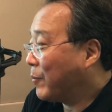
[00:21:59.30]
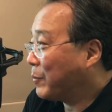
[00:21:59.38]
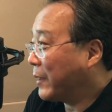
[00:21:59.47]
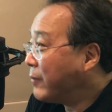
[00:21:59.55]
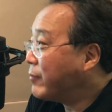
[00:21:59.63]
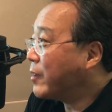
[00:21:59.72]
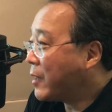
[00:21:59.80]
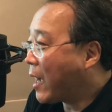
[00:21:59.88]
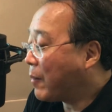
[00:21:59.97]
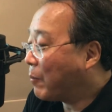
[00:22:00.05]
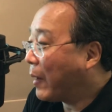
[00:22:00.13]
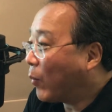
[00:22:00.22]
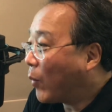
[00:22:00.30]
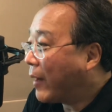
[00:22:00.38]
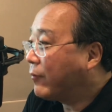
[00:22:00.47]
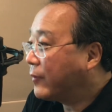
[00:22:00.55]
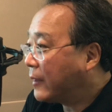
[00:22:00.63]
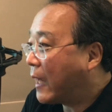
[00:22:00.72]
believe it or not, my
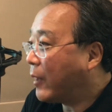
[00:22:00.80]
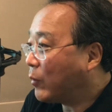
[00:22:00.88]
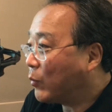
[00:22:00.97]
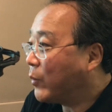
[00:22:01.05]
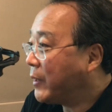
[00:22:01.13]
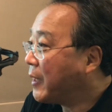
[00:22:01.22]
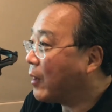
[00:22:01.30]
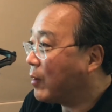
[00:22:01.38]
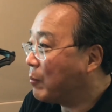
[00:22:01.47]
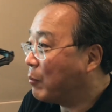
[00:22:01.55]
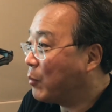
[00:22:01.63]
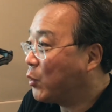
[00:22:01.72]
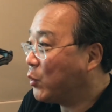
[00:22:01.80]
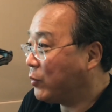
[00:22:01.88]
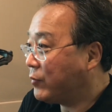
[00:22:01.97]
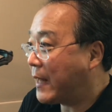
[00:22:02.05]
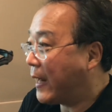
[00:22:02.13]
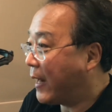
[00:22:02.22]
wife and I, we are moved